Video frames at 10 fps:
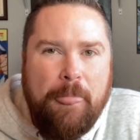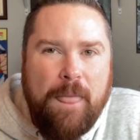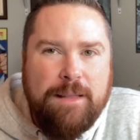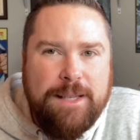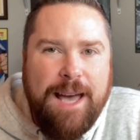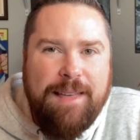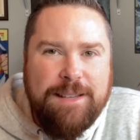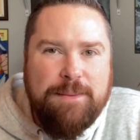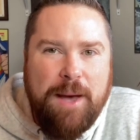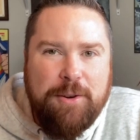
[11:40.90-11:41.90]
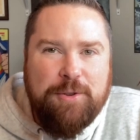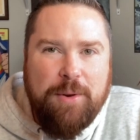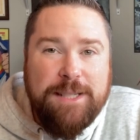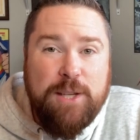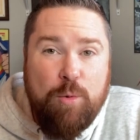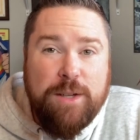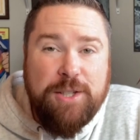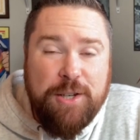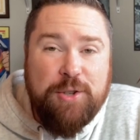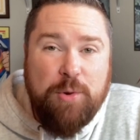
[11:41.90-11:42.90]
The tithe is about your trust. He wants you
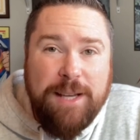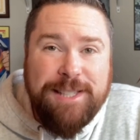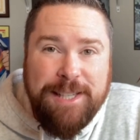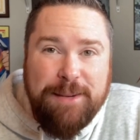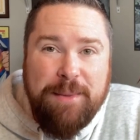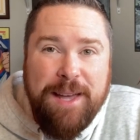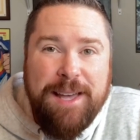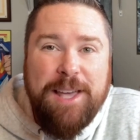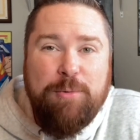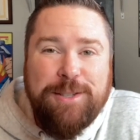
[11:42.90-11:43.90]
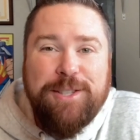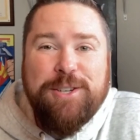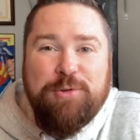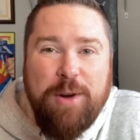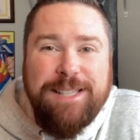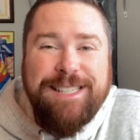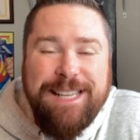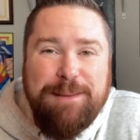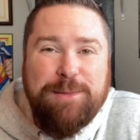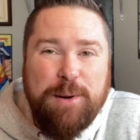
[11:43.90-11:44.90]
to trust Him. He wants you to trust
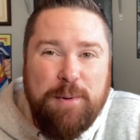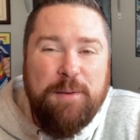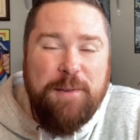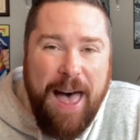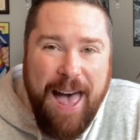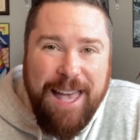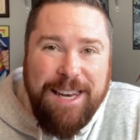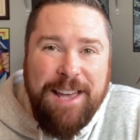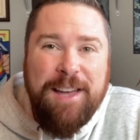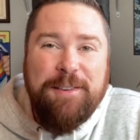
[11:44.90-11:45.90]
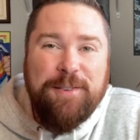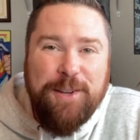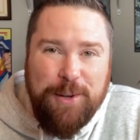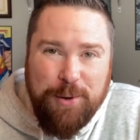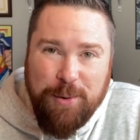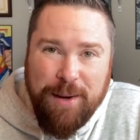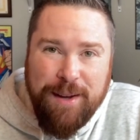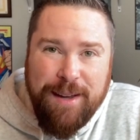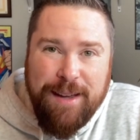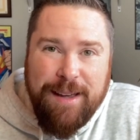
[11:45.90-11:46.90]
Him to provide for you.
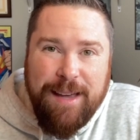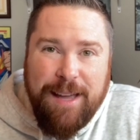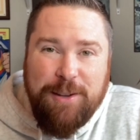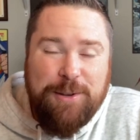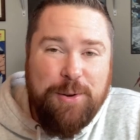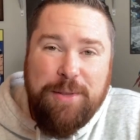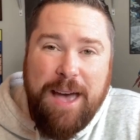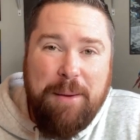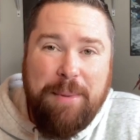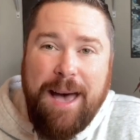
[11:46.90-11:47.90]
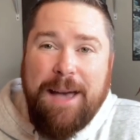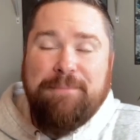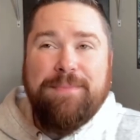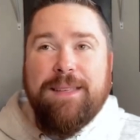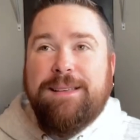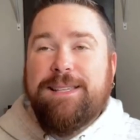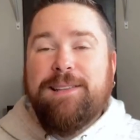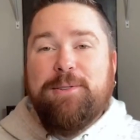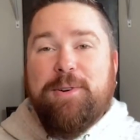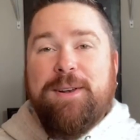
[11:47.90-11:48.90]
And you do that by saying,
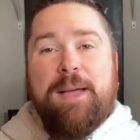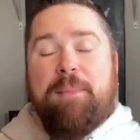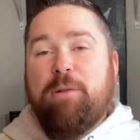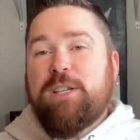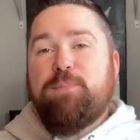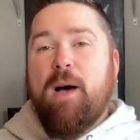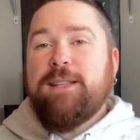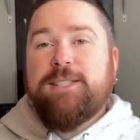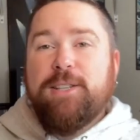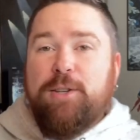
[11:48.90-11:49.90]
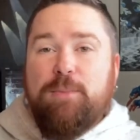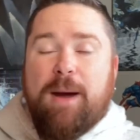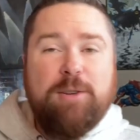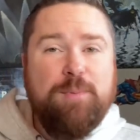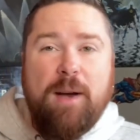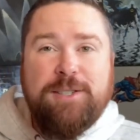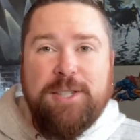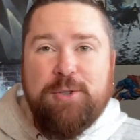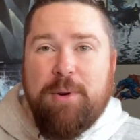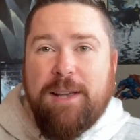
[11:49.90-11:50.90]
Lord, my response to you, my response to
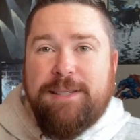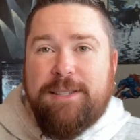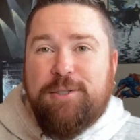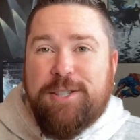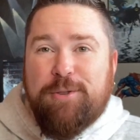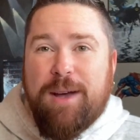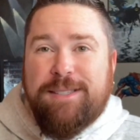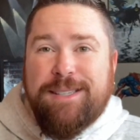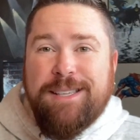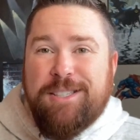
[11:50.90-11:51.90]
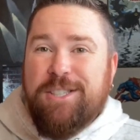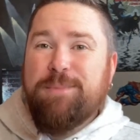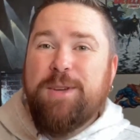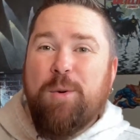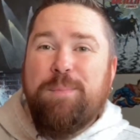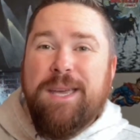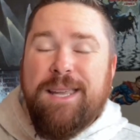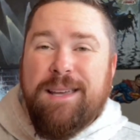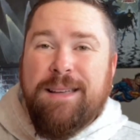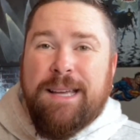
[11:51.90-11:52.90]
generosity, your generosity is just to be
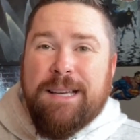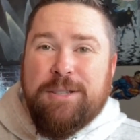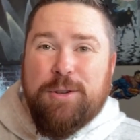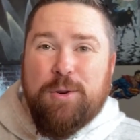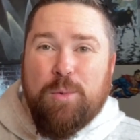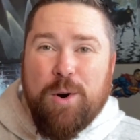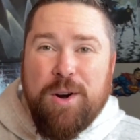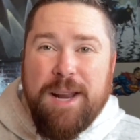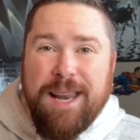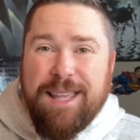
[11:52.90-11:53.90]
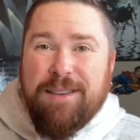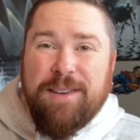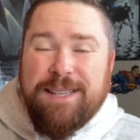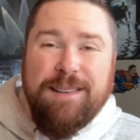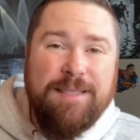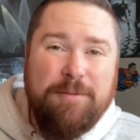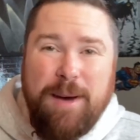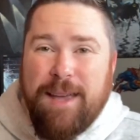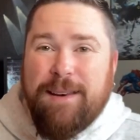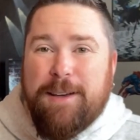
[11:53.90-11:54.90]
obedient to your word and give a tenth of
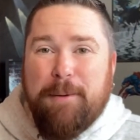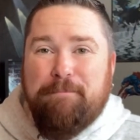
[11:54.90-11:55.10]
my income.